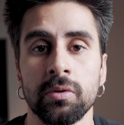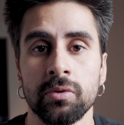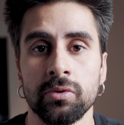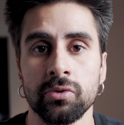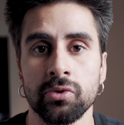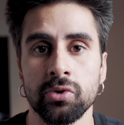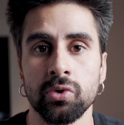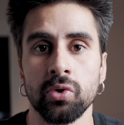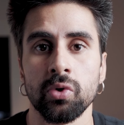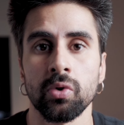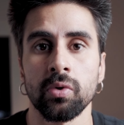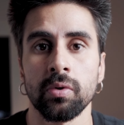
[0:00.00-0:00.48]

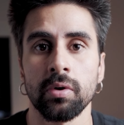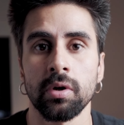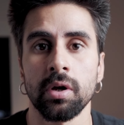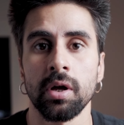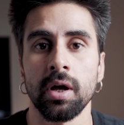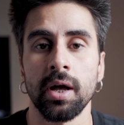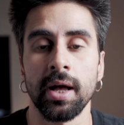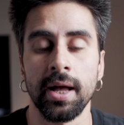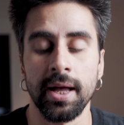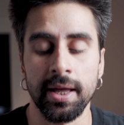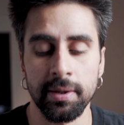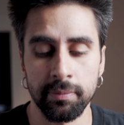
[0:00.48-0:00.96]

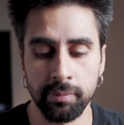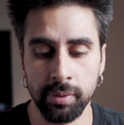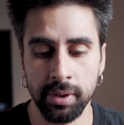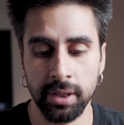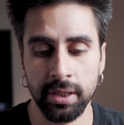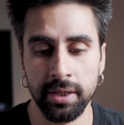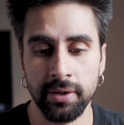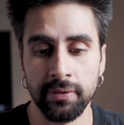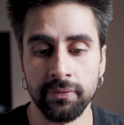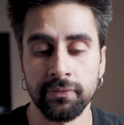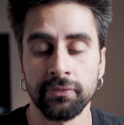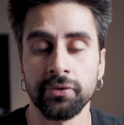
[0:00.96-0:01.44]
So I
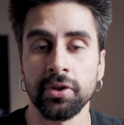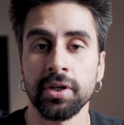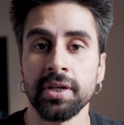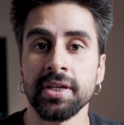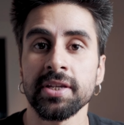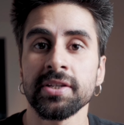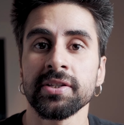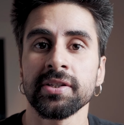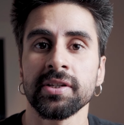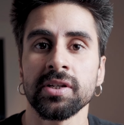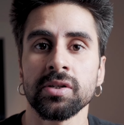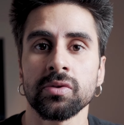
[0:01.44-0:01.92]
believe the
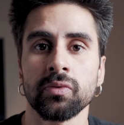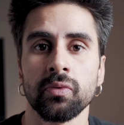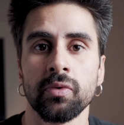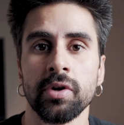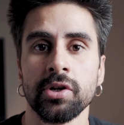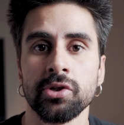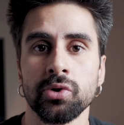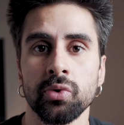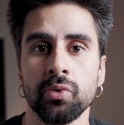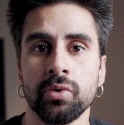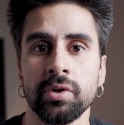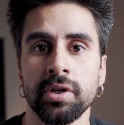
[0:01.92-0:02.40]
easiest
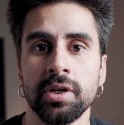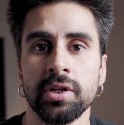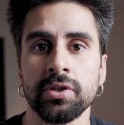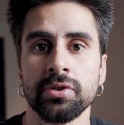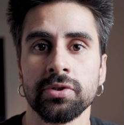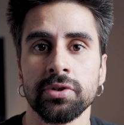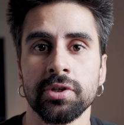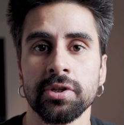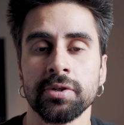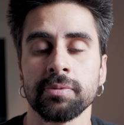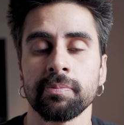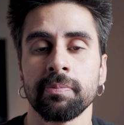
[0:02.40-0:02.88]
way to
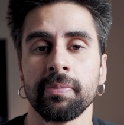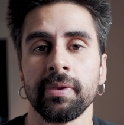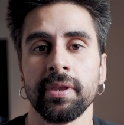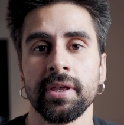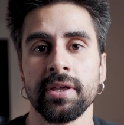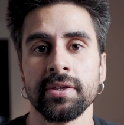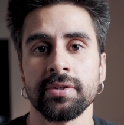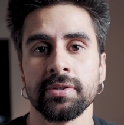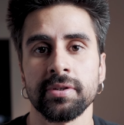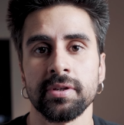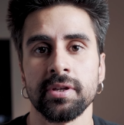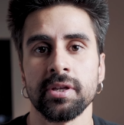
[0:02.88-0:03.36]
reach this
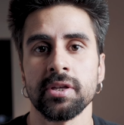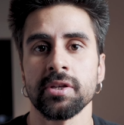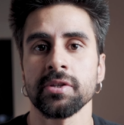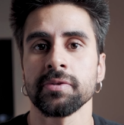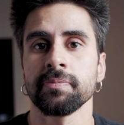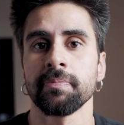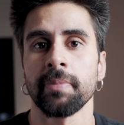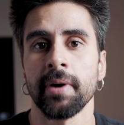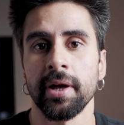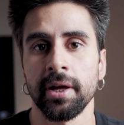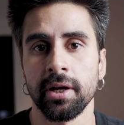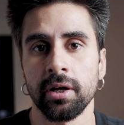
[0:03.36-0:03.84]
place is
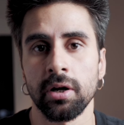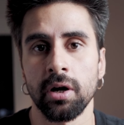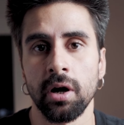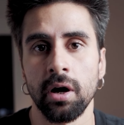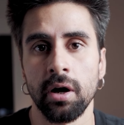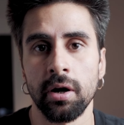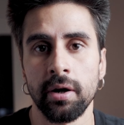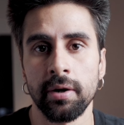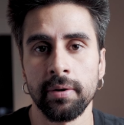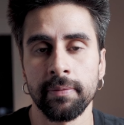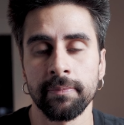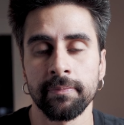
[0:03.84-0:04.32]
by
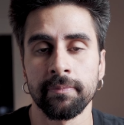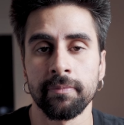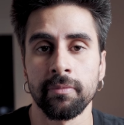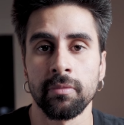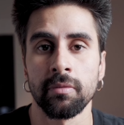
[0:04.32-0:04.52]
car.